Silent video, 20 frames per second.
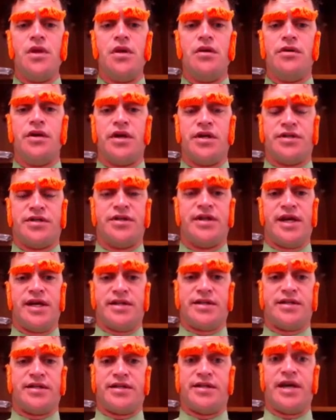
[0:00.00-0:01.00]
Okay, so
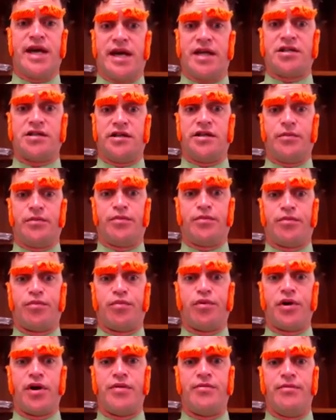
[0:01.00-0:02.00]
that's actually a
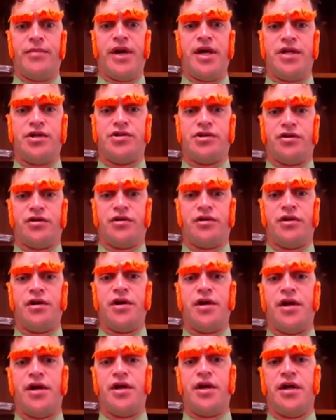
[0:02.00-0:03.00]
pretty major
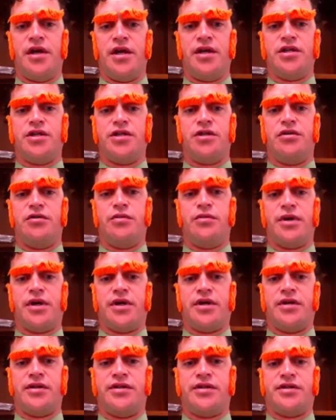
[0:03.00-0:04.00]
issue,
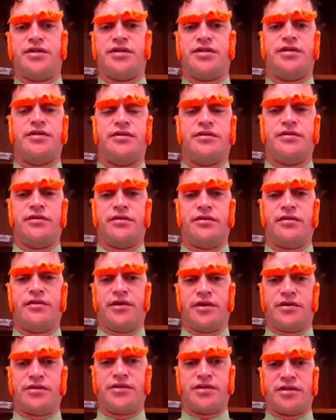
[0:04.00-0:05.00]
because
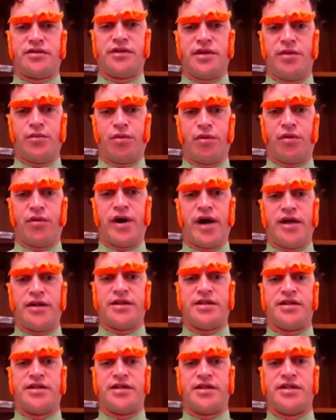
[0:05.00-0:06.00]
their sleep
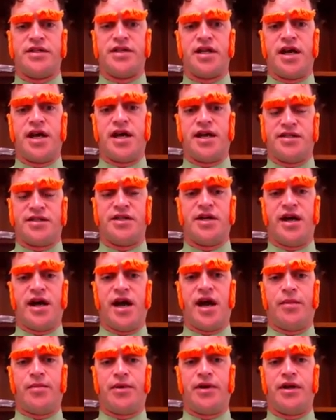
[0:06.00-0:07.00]
paralysis is not
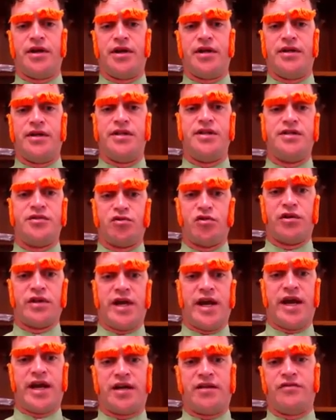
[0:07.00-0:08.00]
happening, and these really
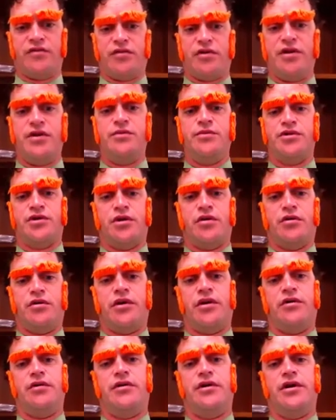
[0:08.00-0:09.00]
active dreams are
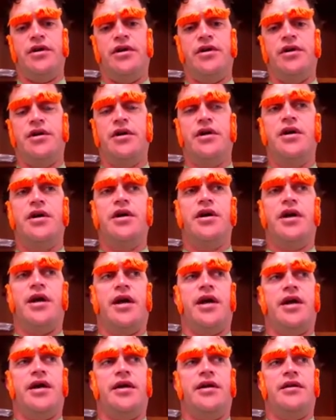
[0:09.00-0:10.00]
going on,
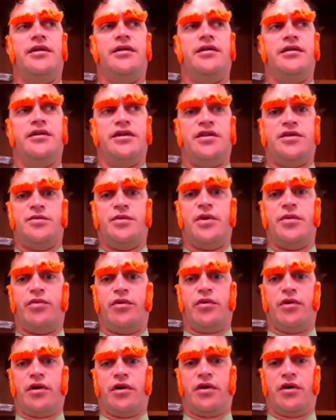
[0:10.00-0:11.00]
and these
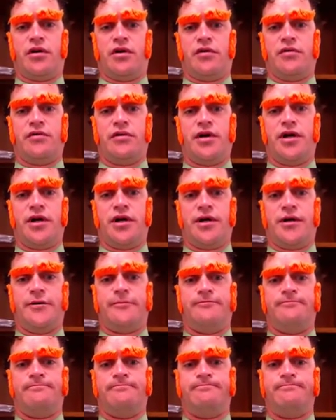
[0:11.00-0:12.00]
people are
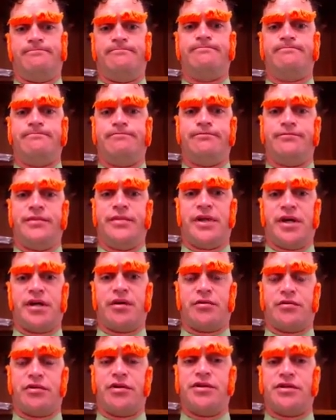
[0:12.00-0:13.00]

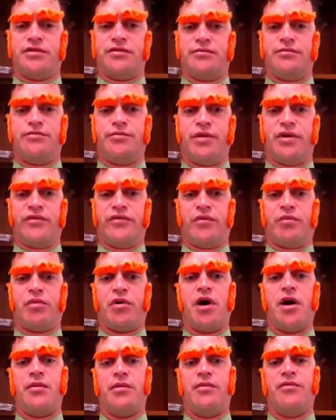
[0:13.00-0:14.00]
that creates a bit of a
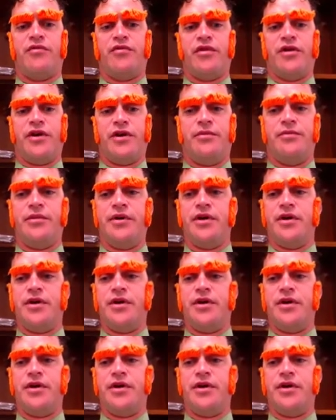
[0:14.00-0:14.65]
problem for them.